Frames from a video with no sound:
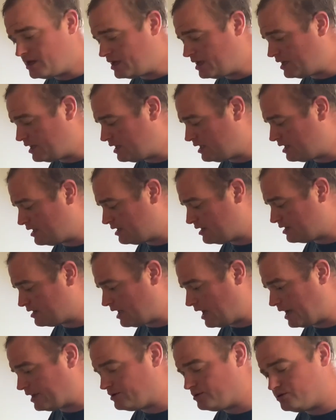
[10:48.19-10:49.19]
and
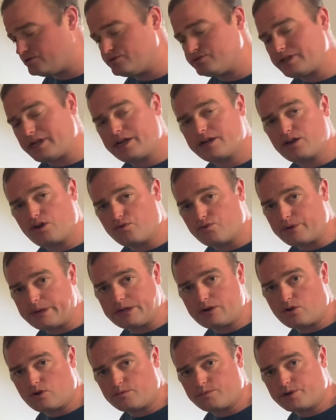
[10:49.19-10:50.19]
I use Echo Red
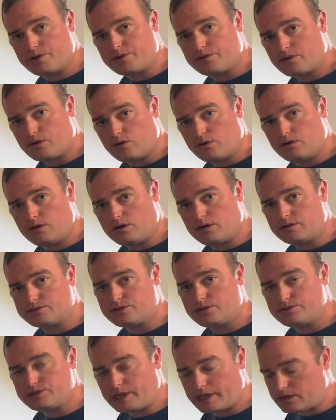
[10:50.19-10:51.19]
Armor
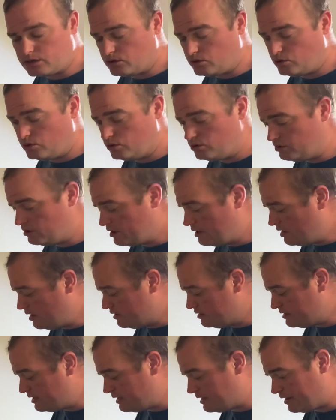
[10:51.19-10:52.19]
2-cycle oil,
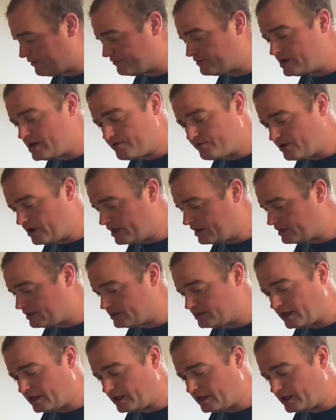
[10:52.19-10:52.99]
and I've never had it.